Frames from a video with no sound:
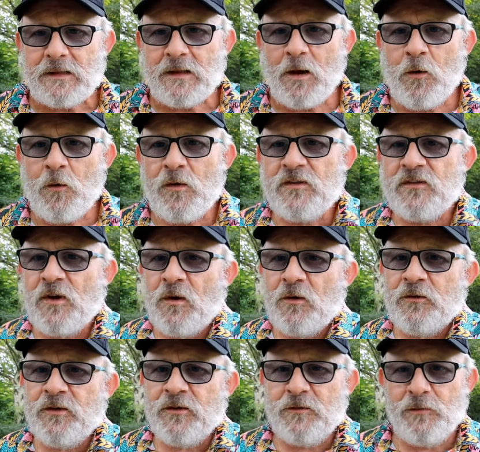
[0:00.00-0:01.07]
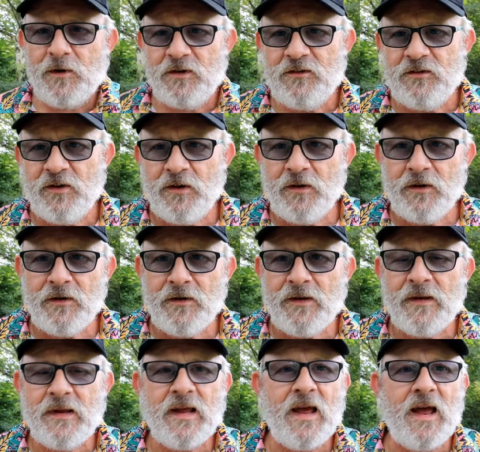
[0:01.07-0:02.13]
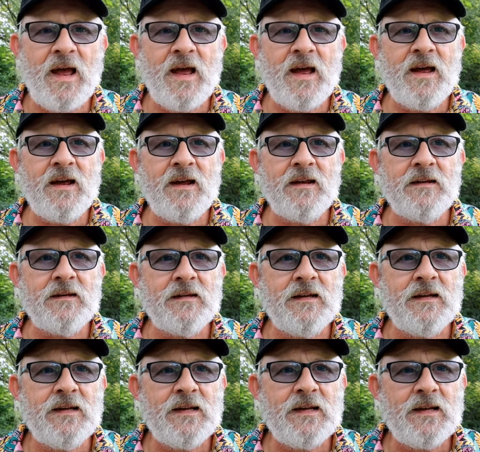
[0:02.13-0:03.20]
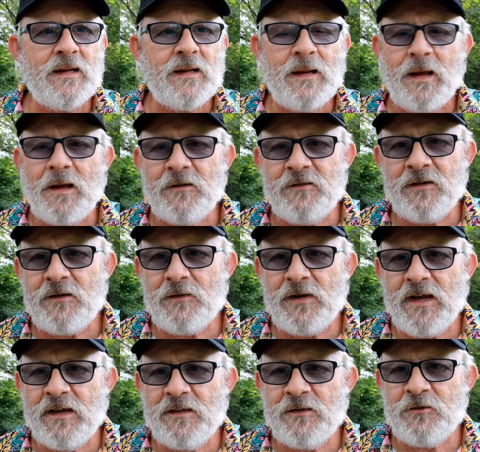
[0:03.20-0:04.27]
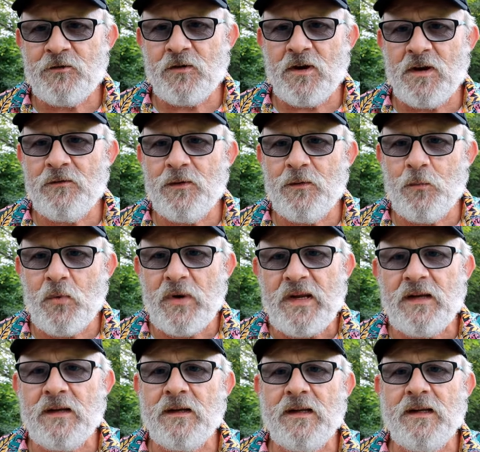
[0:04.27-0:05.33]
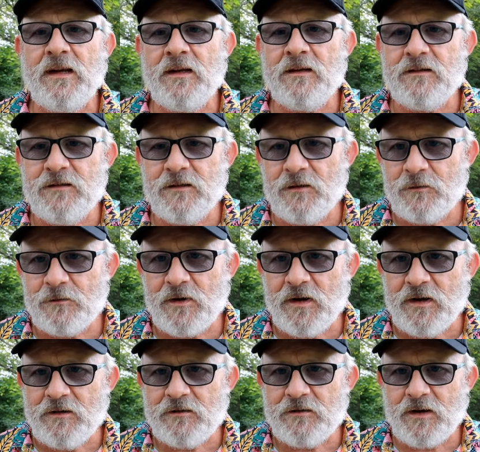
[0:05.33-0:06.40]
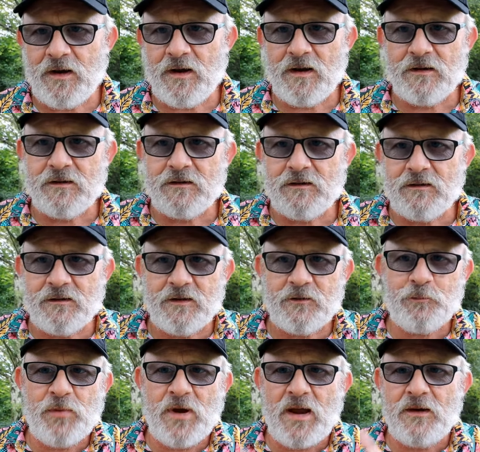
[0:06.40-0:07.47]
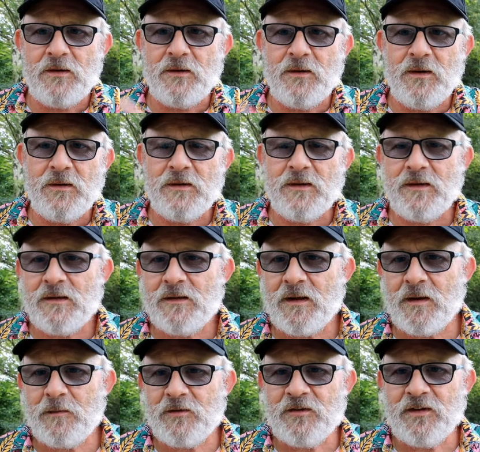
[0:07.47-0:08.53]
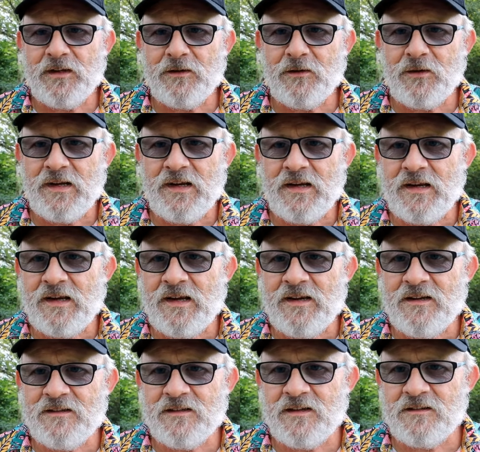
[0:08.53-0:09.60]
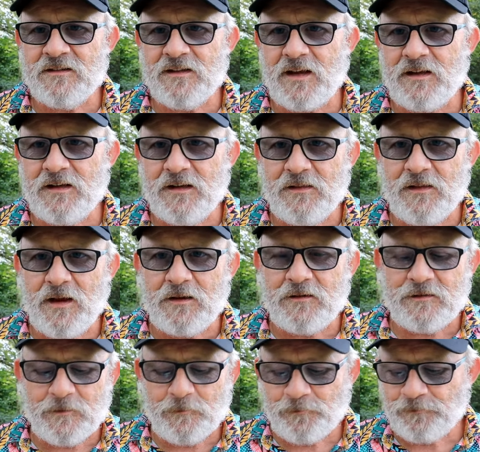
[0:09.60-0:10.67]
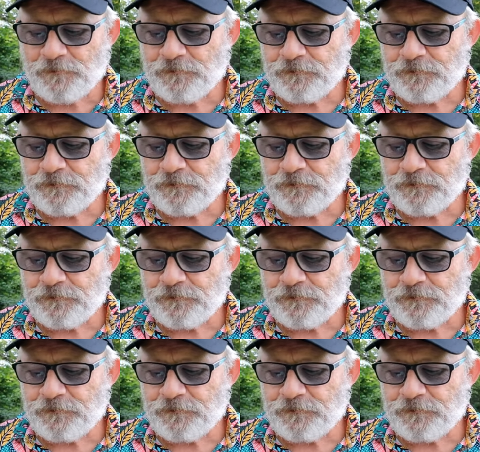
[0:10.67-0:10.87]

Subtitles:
that always alters my turn, and I generally hit the driver weakly and to the right, and this pattern I'm seeing on here is exactly that.